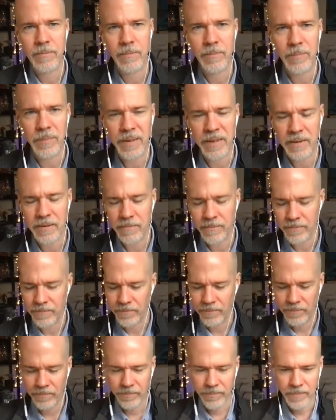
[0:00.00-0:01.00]
but
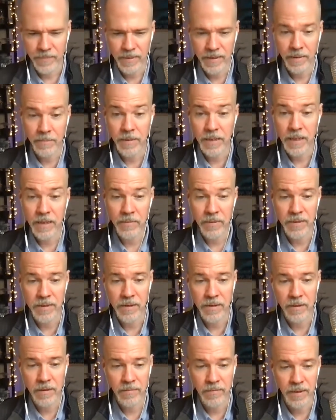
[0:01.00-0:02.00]
I'm kind of
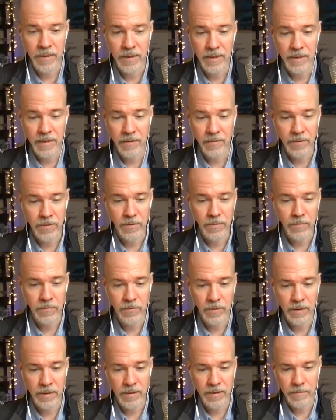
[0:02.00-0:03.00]
excited to find that out too,
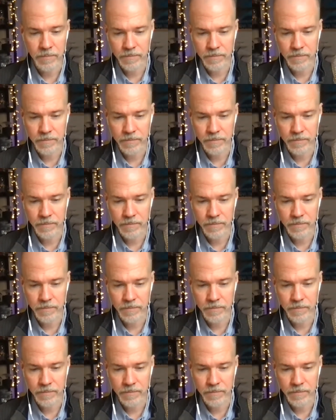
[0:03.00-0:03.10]
Frank.